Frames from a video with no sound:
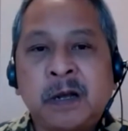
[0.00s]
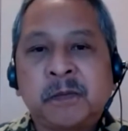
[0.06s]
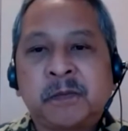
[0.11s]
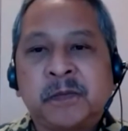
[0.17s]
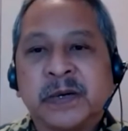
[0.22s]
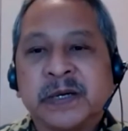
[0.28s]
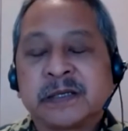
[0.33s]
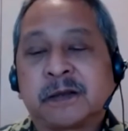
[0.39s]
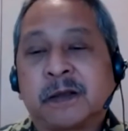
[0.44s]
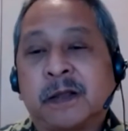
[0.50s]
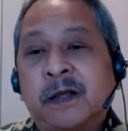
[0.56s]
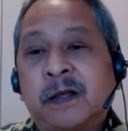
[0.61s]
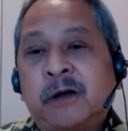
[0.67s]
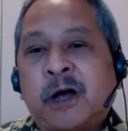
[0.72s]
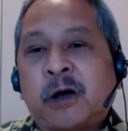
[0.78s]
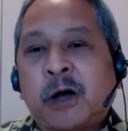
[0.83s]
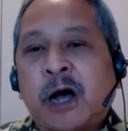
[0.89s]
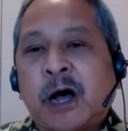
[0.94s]
But
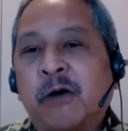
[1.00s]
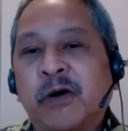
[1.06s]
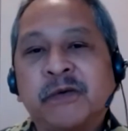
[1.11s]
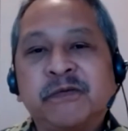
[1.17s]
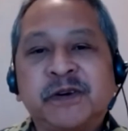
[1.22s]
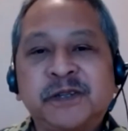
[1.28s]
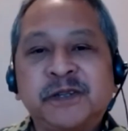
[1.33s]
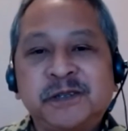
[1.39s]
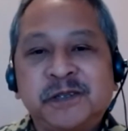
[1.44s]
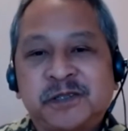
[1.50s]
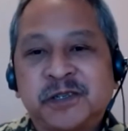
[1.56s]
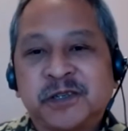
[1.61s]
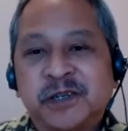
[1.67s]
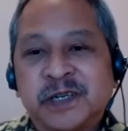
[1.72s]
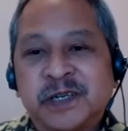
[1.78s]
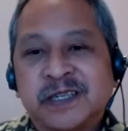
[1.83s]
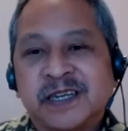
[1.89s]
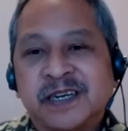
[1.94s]
however you do
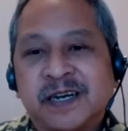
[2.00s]
it,